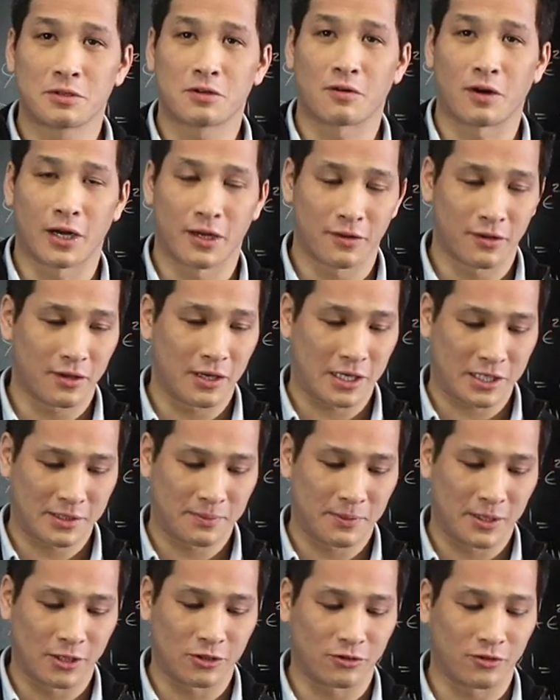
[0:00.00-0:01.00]
right? The
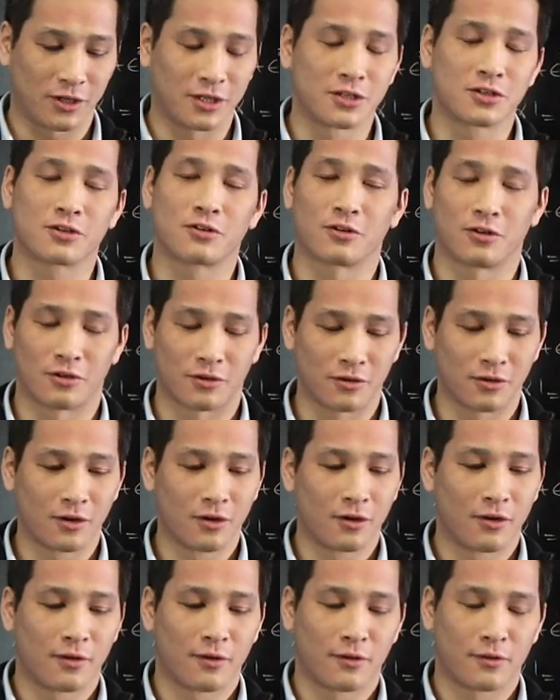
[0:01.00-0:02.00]
exponential integral,
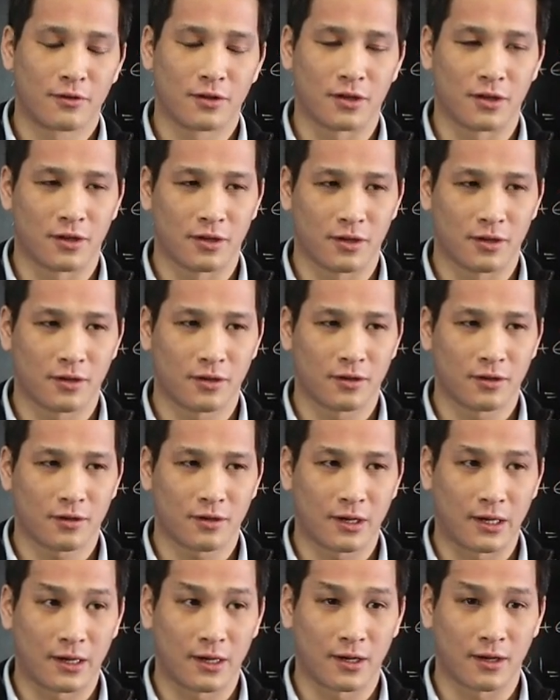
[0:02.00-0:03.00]
the
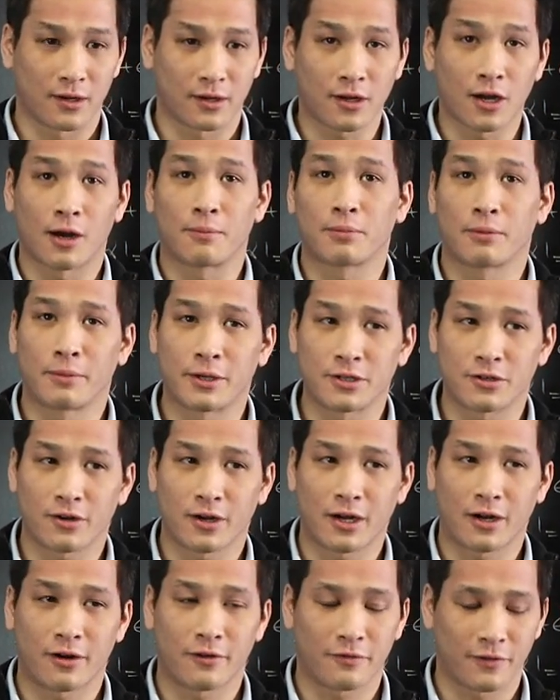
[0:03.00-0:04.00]
complementary
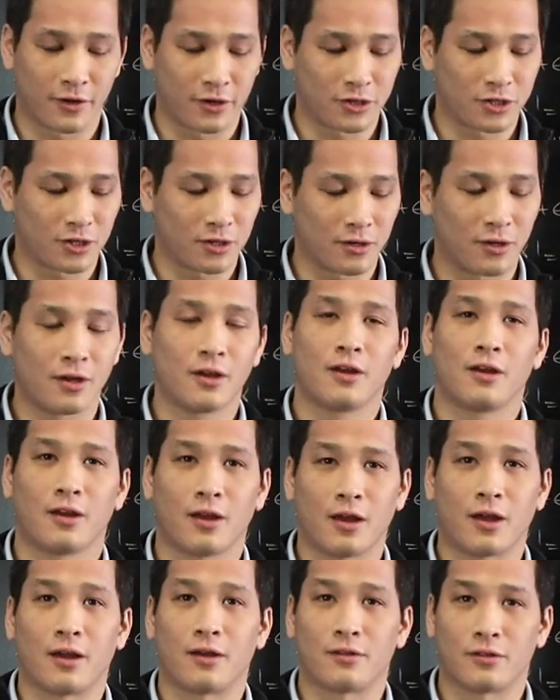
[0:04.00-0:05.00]
area function,
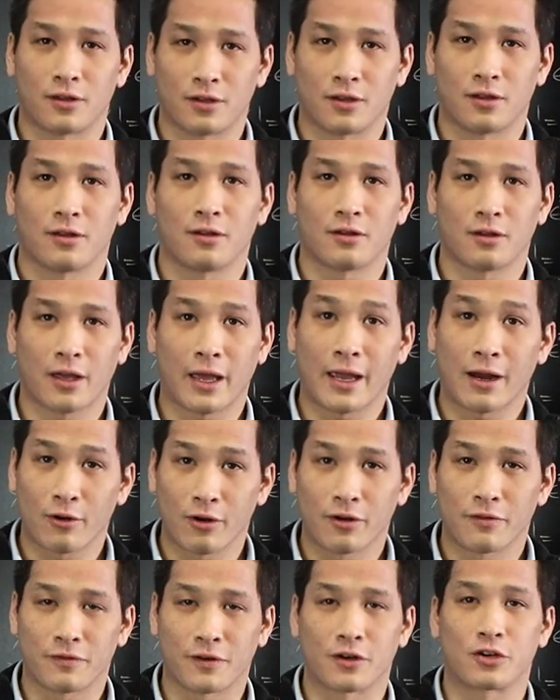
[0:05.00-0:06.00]
and the area
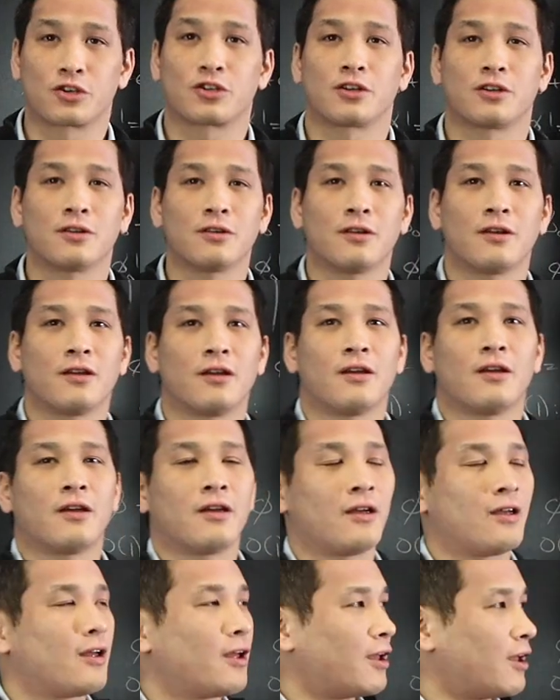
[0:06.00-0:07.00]
function.
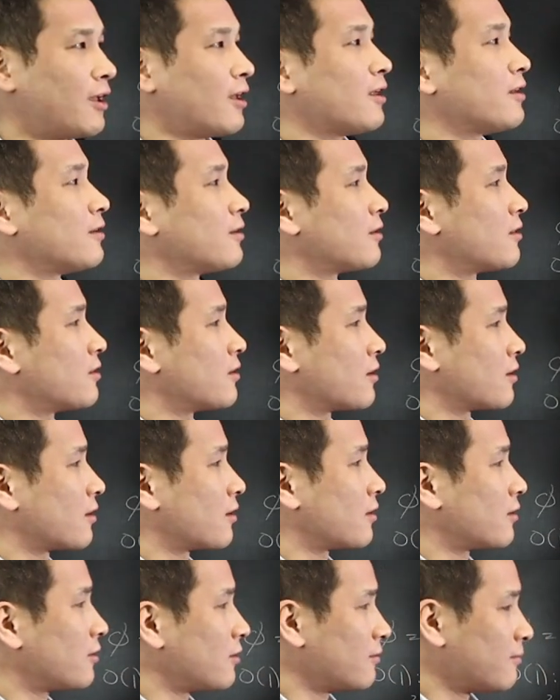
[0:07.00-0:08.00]
And
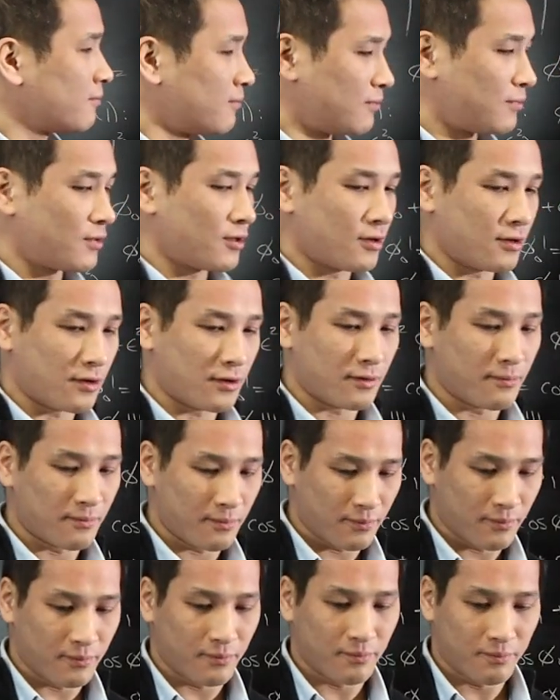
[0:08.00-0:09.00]
the
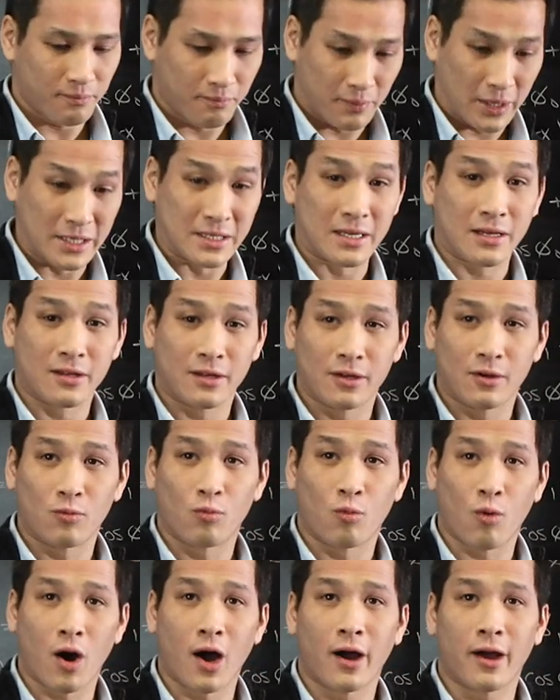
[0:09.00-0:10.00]
basically
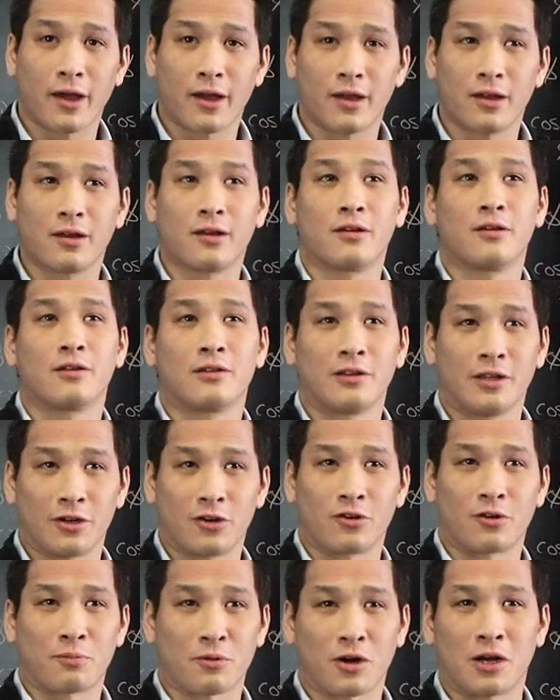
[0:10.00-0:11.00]
why
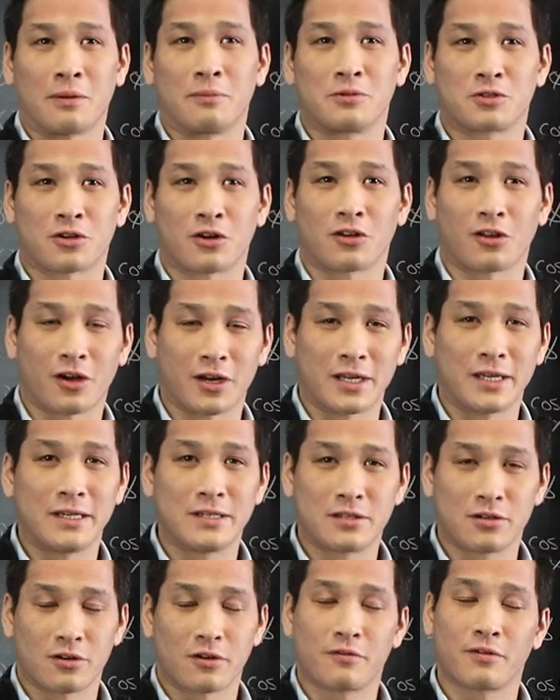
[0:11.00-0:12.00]
linear problems are a lot
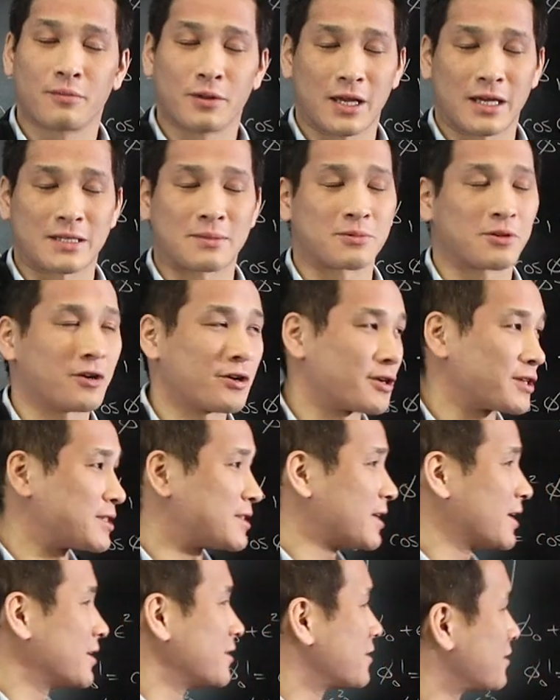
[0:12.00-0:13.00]
easier from the asymptotic
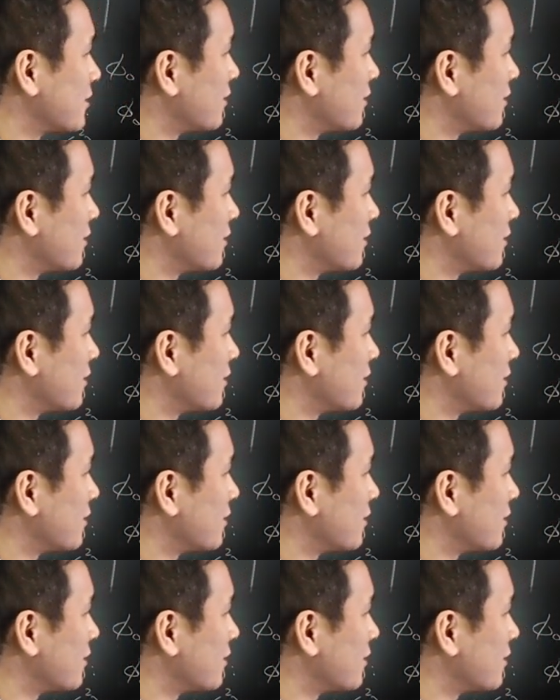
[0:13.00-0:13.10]
sense